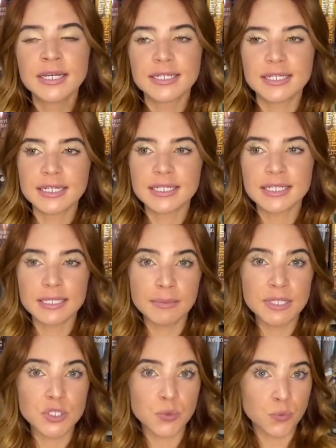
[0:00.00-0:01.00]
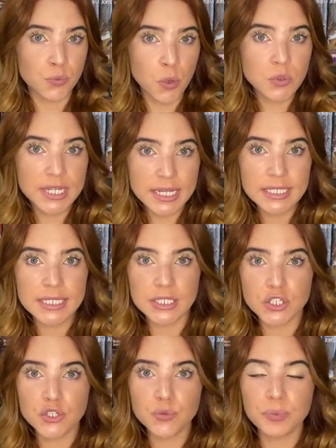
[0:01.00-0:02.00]
Dan Simmons rotates the
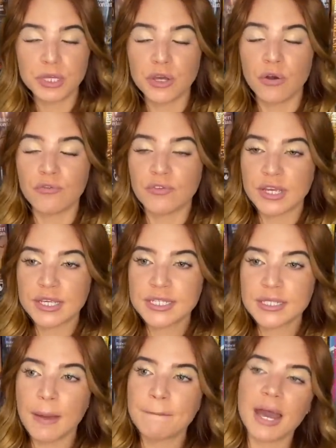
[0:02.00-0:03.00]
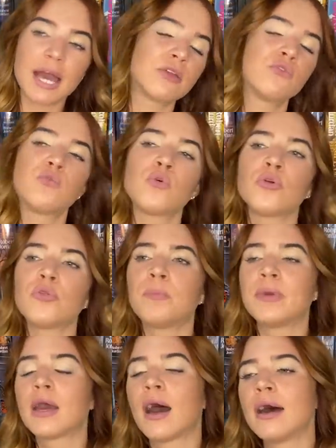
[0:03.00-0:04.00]
two POVs back and forth
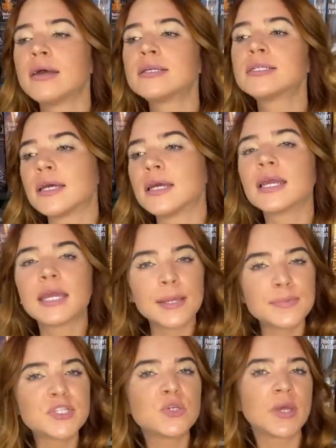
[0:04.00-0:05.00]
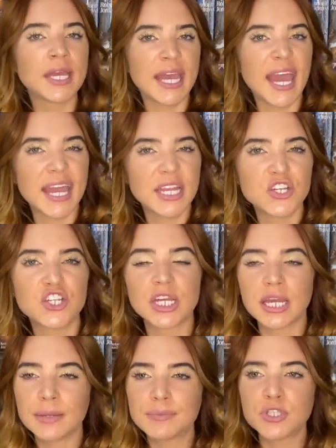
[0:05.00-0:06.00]
because it keeps you engaged, it
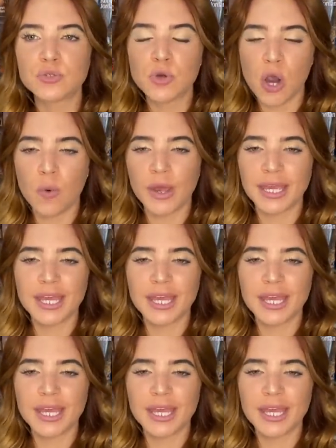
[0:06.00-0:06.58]
keeps you going.